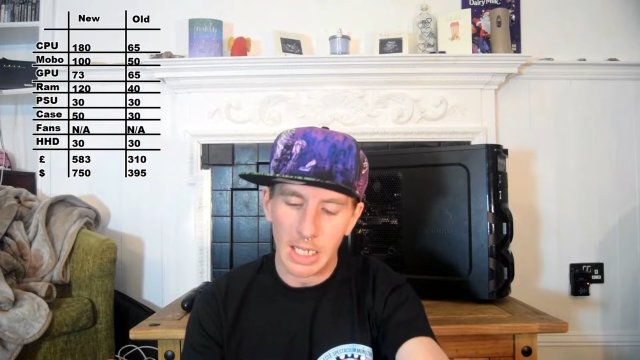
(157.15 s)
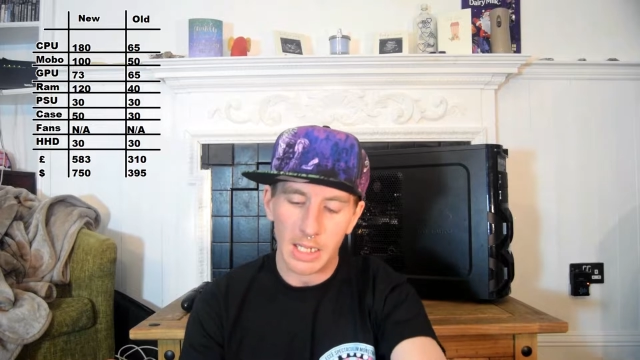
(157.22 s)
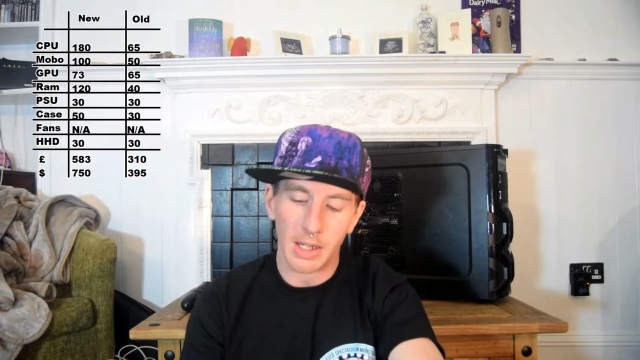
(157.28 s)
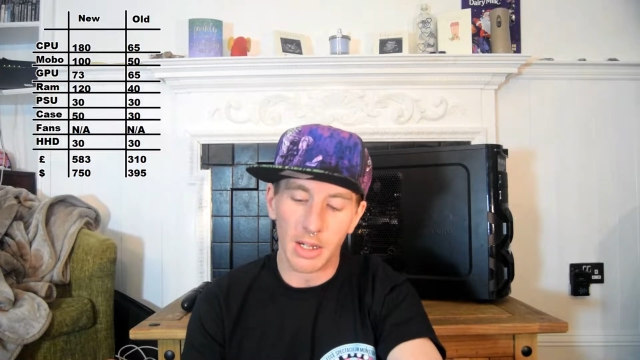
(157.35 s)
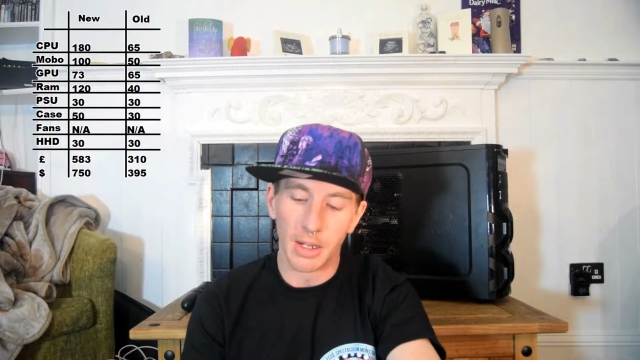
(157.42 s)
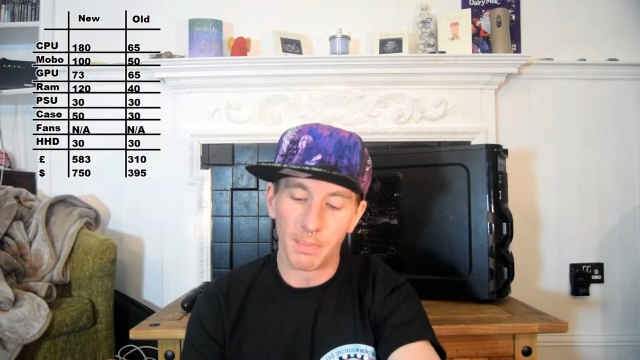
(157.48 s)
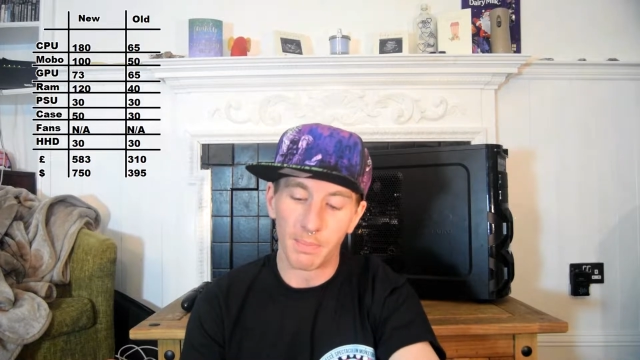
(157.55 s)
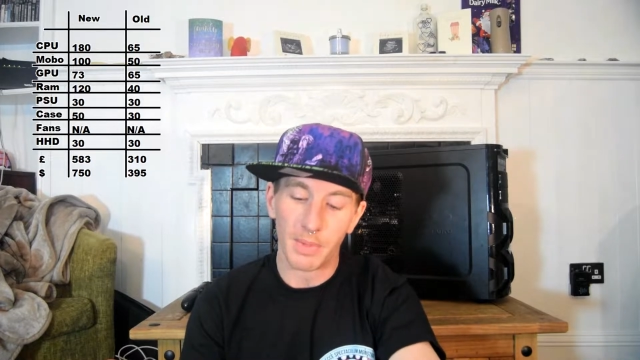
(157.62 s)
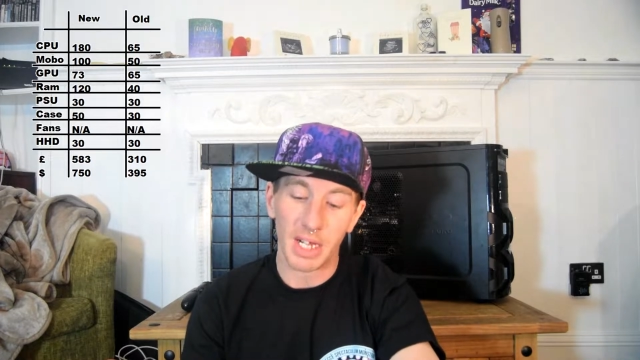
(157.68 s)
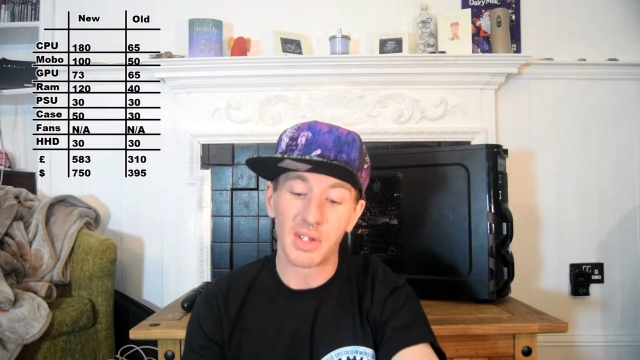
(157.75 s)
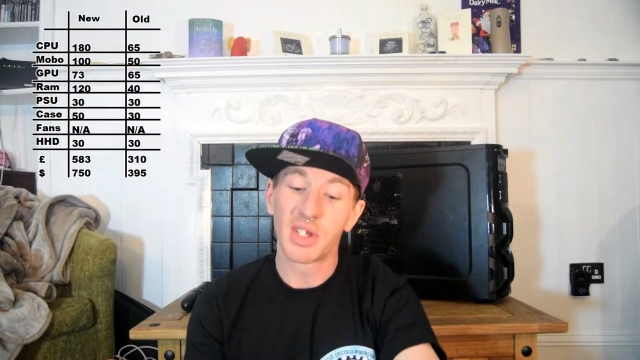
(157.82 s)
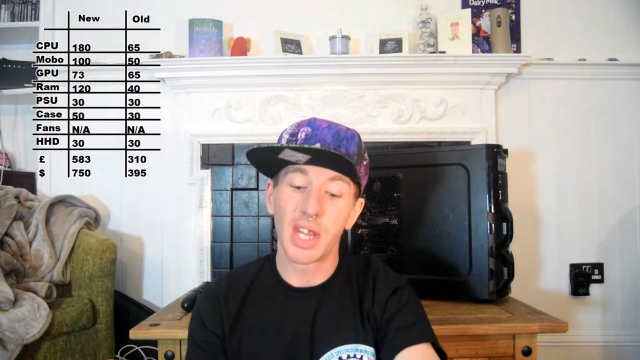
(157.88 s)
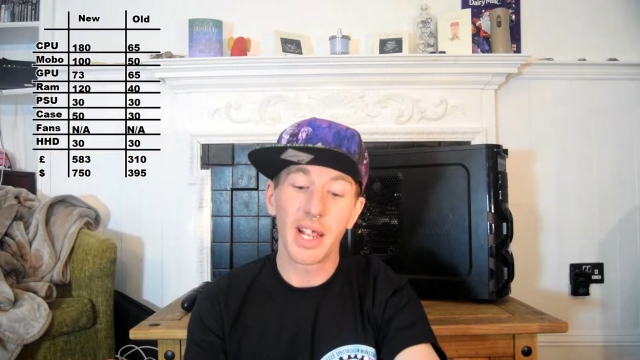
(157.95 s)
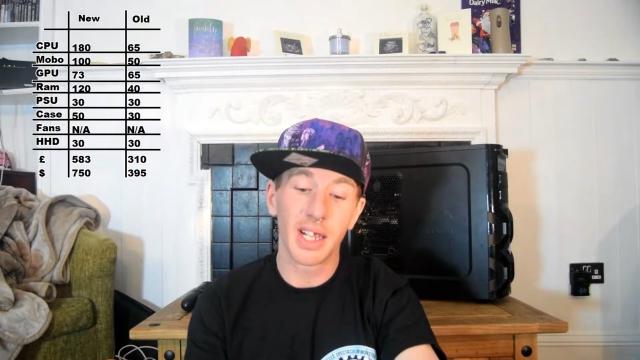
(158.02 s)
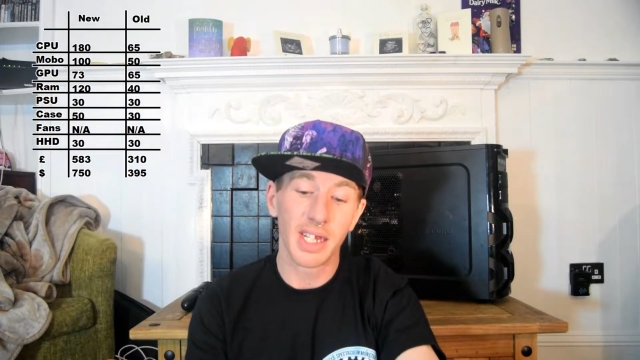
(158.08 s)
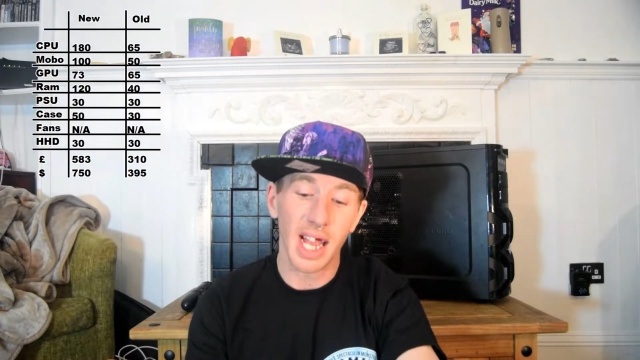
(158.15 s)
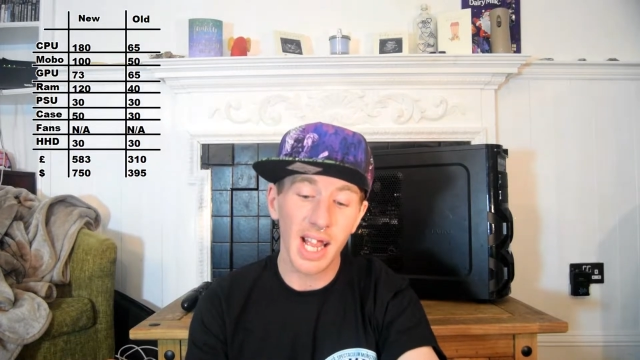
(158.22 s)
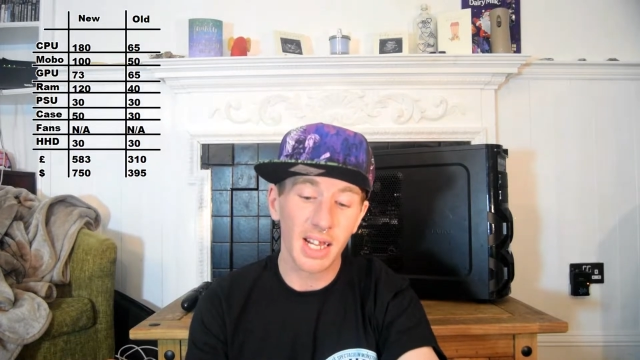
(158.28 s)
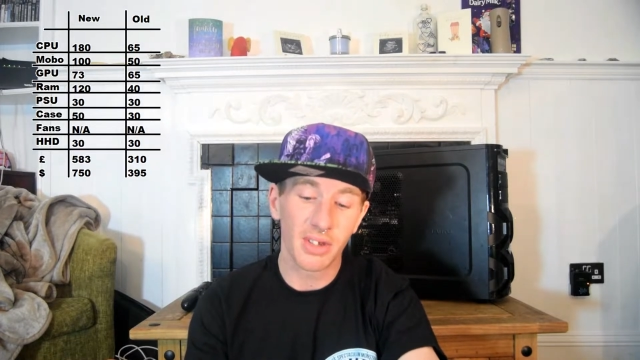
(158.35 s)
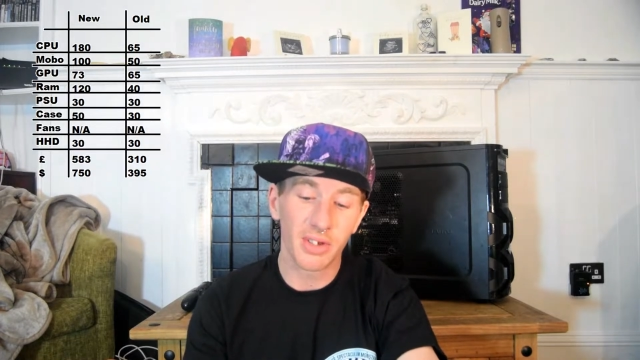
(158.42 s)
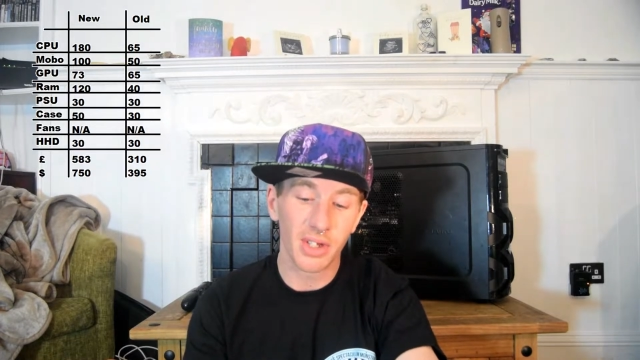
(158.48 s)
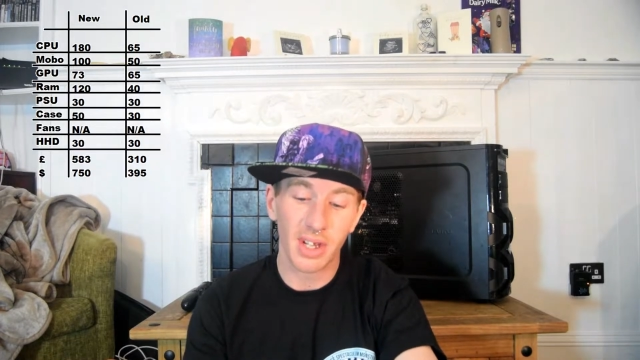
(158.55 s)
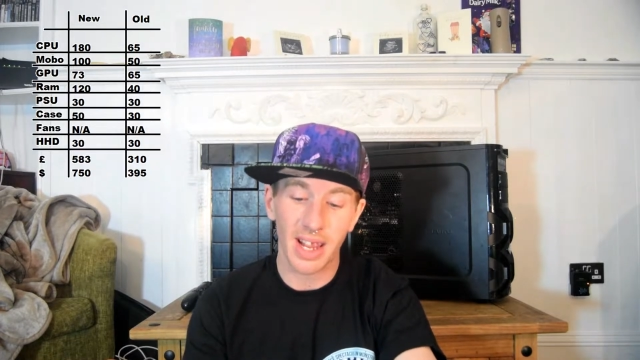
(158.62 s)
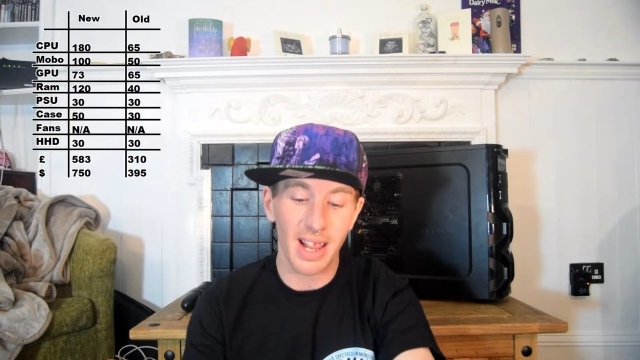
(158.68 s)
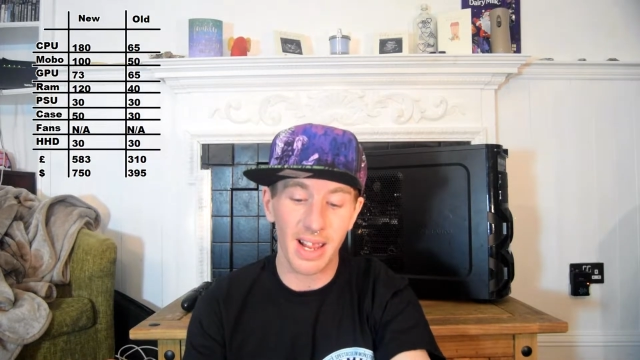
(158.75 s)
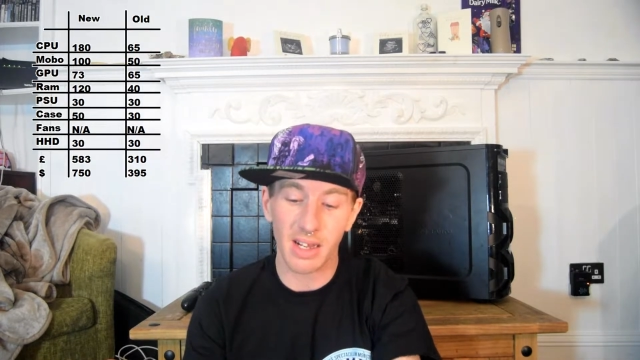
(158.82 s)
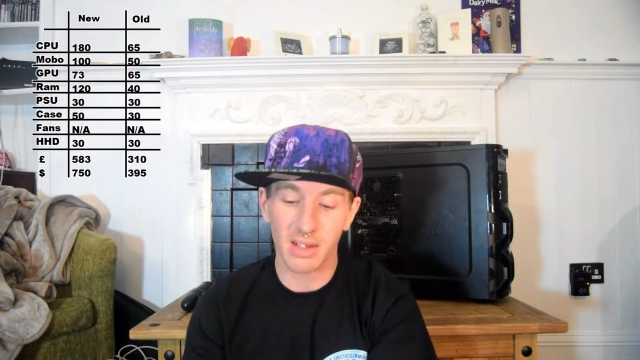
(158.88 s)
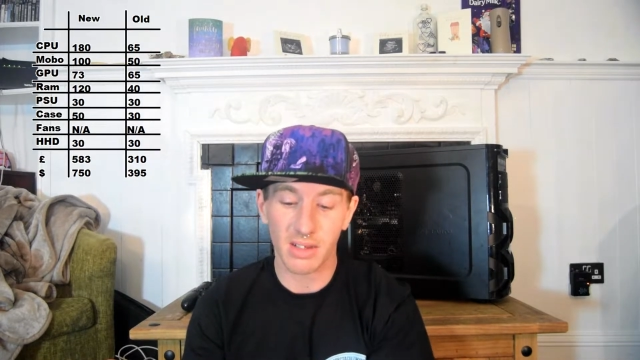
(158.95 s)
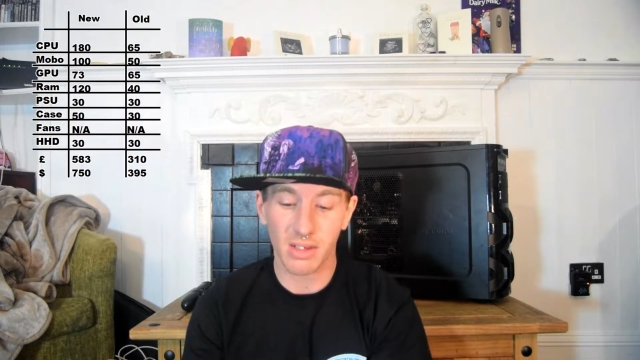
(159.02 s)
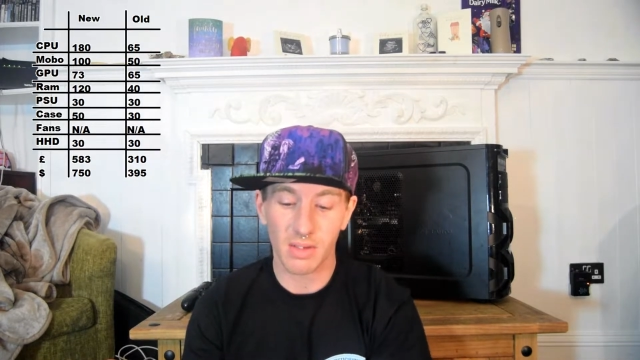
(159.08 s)
And second hand,
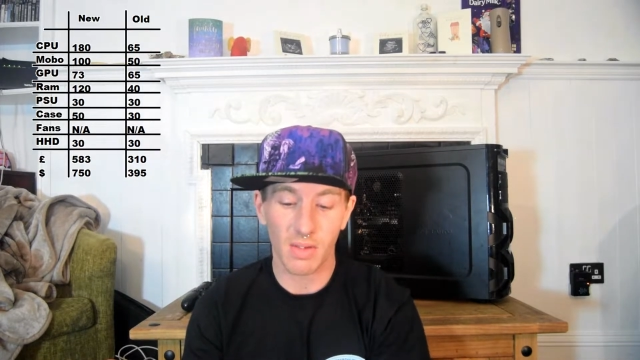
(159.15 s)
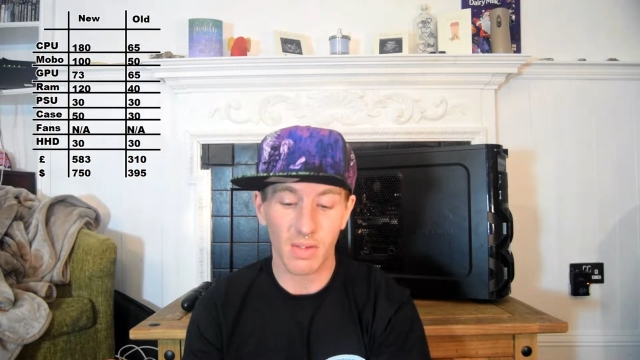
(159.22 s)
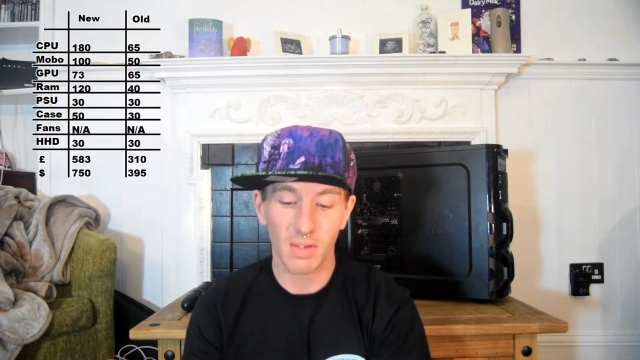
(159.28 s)
it's